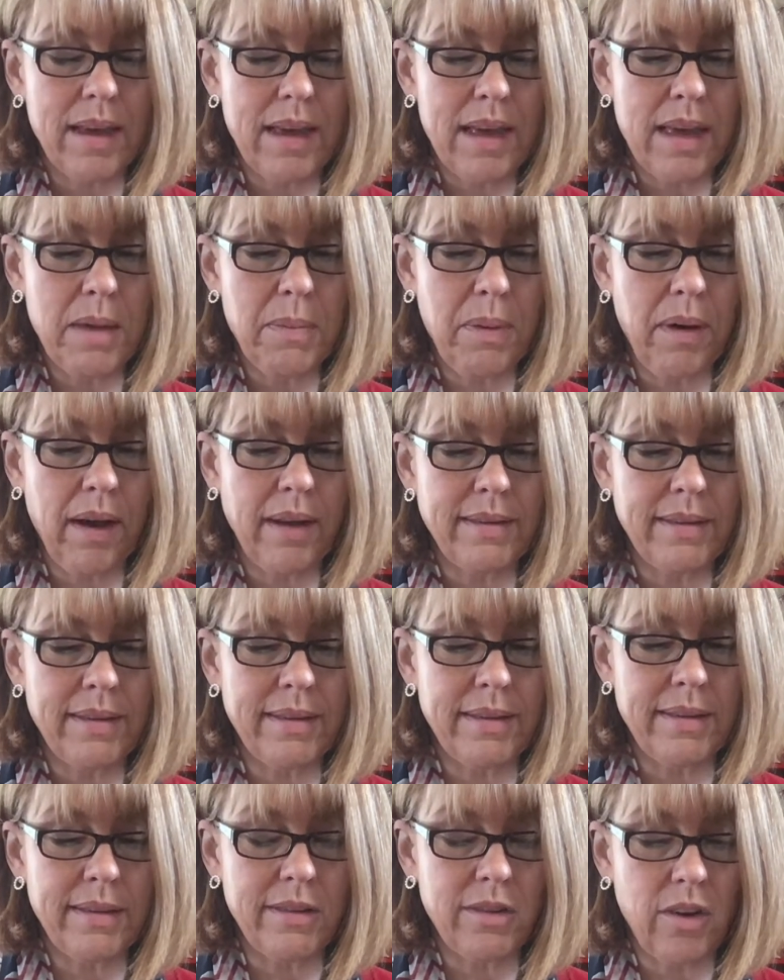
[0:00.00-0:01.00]
He
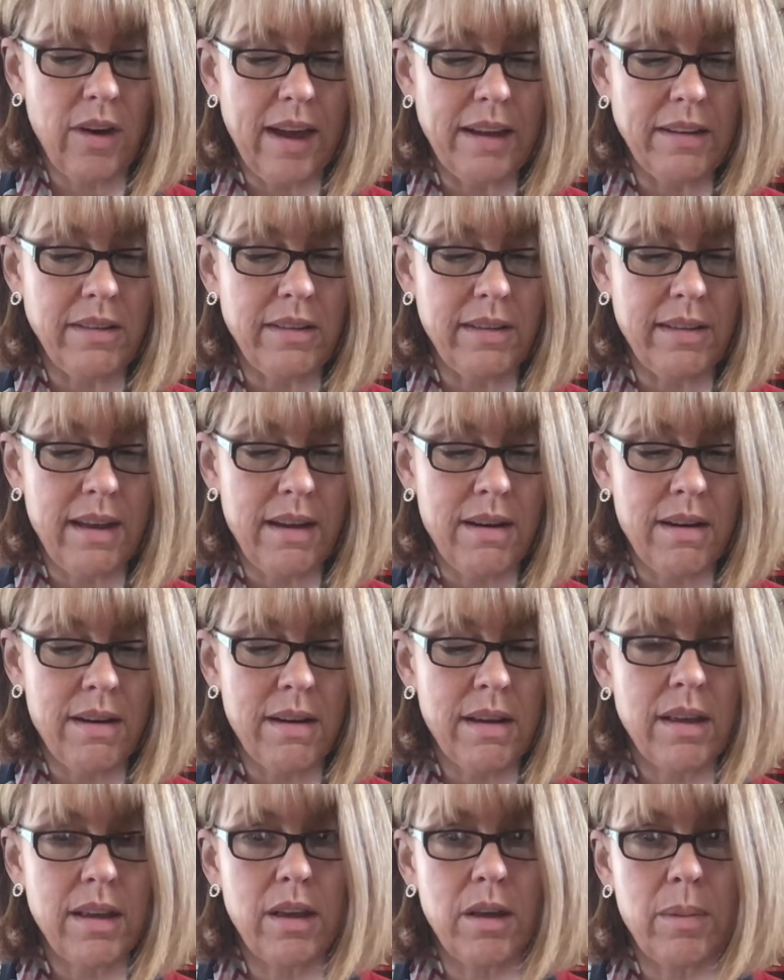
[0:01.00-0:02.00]
pauses to scratch his ear.
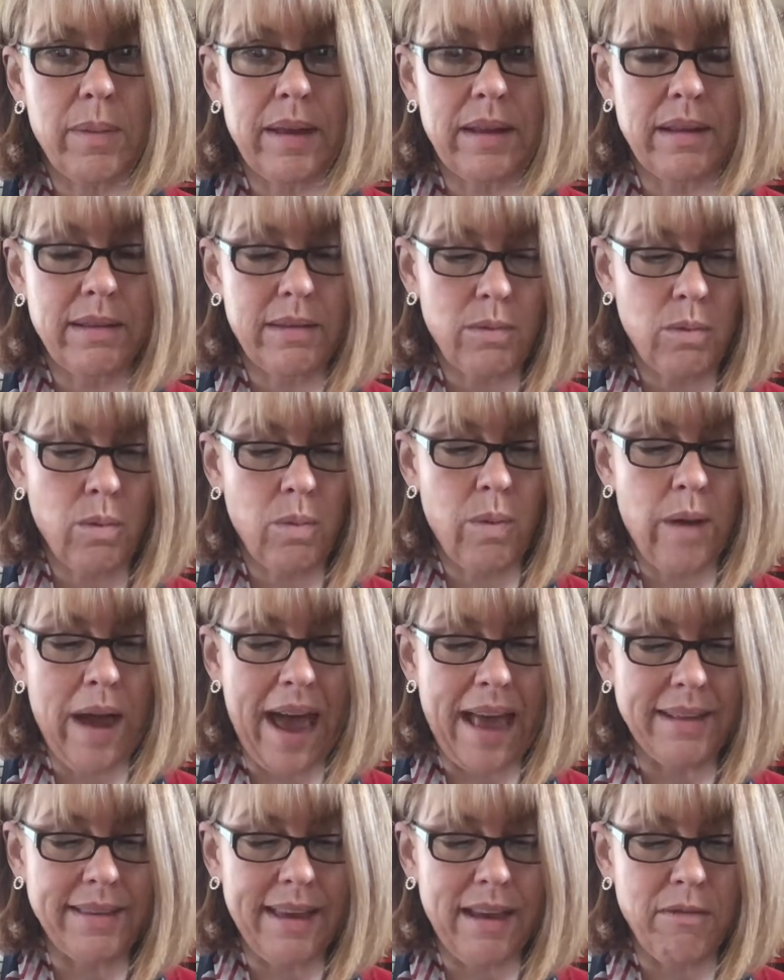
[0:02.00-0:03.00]
Humans,
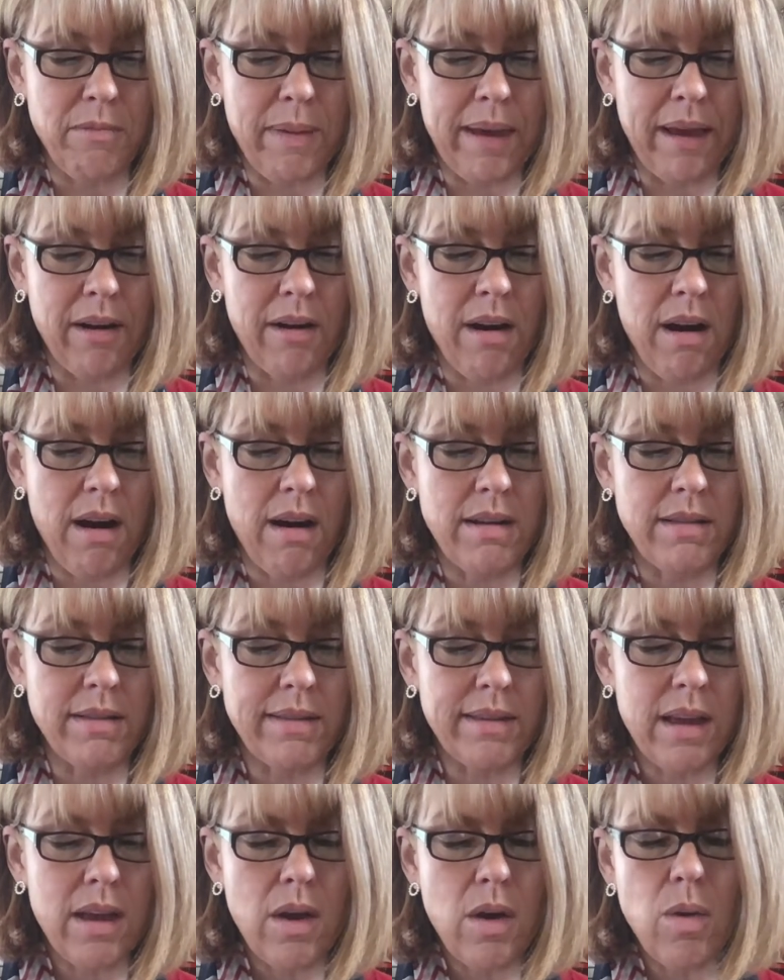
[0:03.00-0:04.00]
rats have bigger
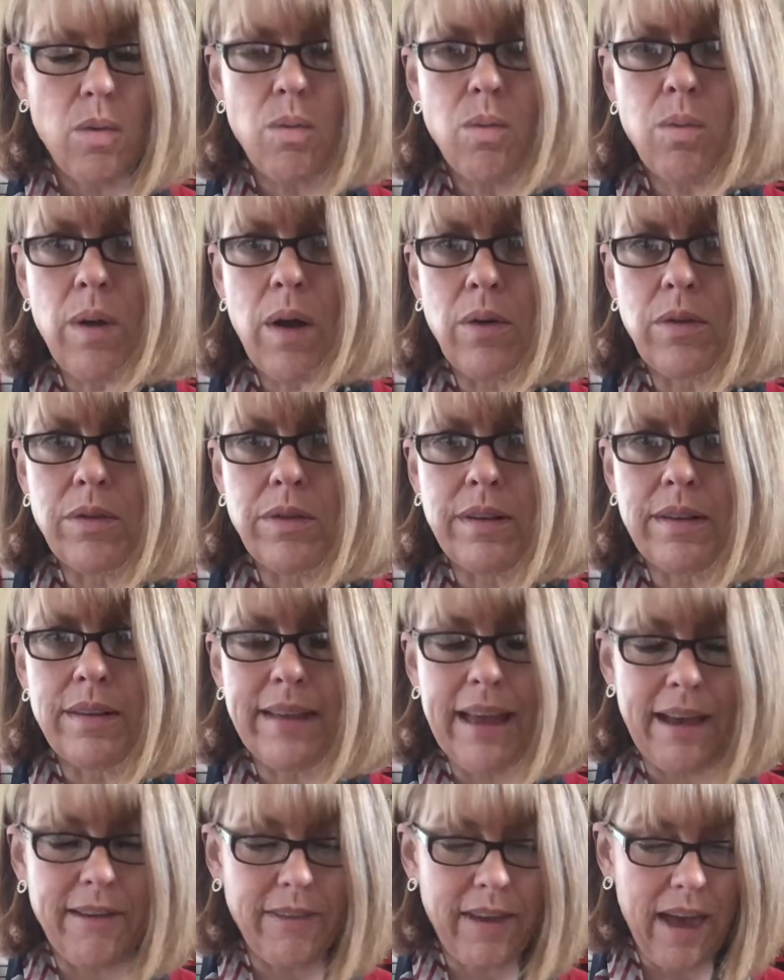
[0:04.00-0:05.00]
hearts. Roaches
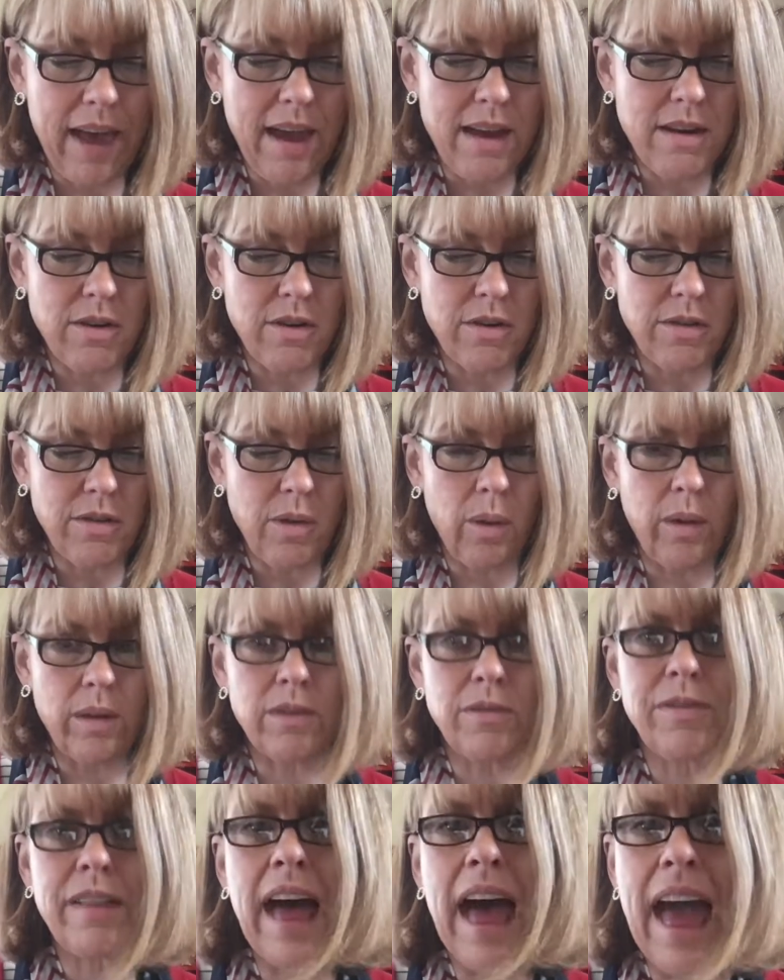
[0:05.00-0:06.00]
have kinder
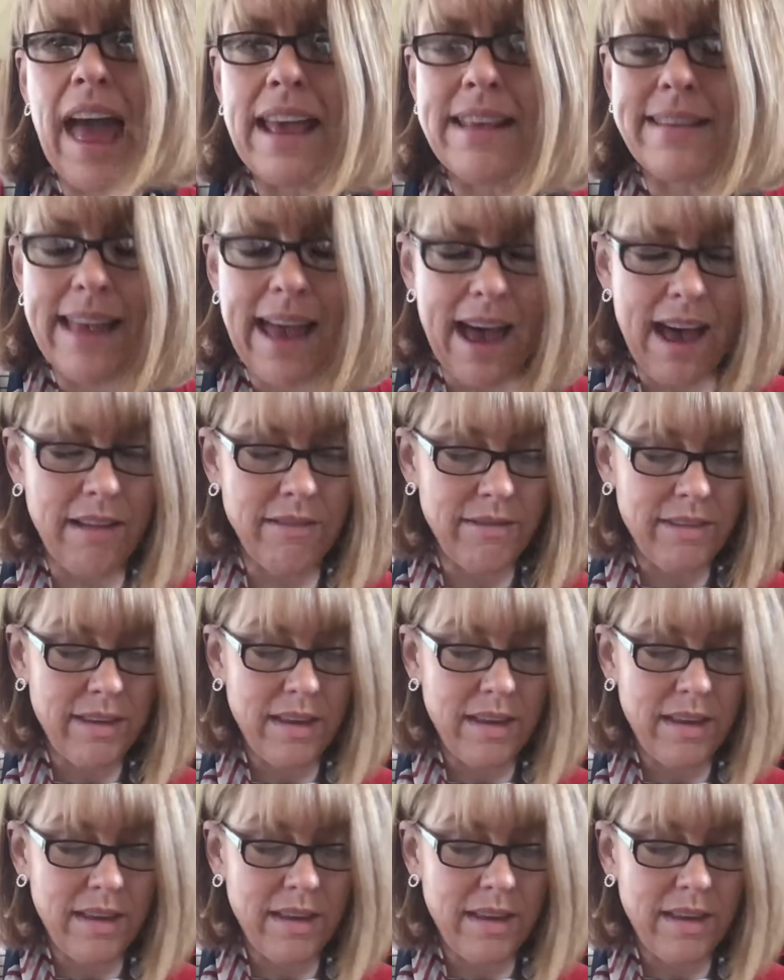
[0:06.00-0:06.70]
souls. Flies have...